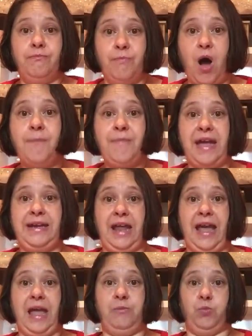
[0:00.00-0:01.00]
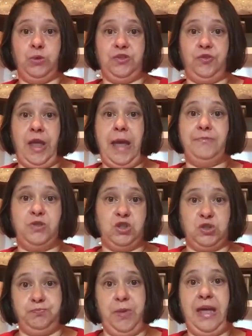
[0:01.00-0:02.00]
My main aim was for him to
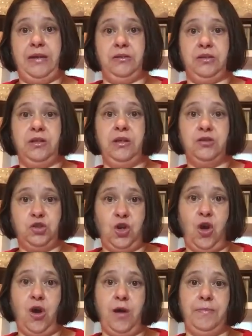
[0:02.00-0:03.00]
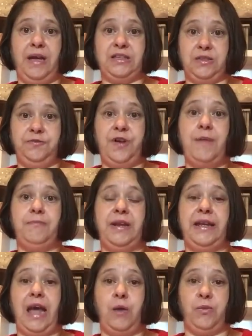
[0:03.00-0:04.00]
spend time as a
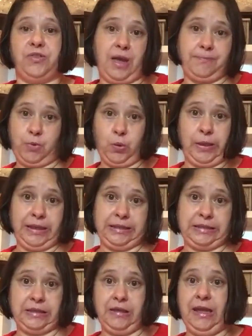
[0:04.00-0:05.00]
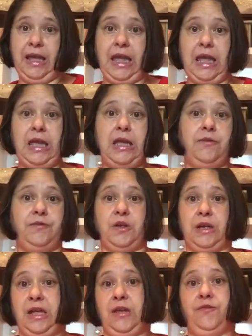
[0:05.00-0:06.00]
family and with our boys.
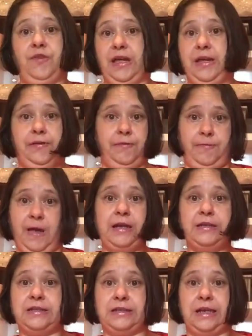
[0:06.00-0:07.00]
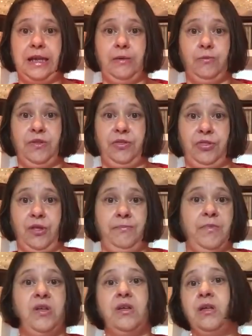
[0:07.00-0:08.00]
Even if he fell asleep with
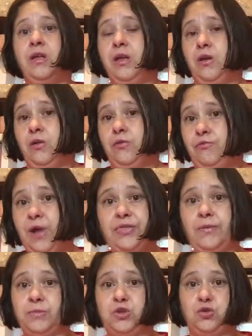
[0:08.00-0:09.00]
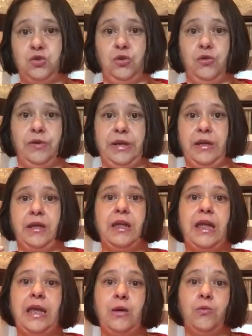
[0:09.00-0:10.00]
them, read them a story,
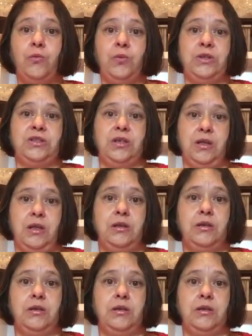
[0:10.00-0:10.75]
it was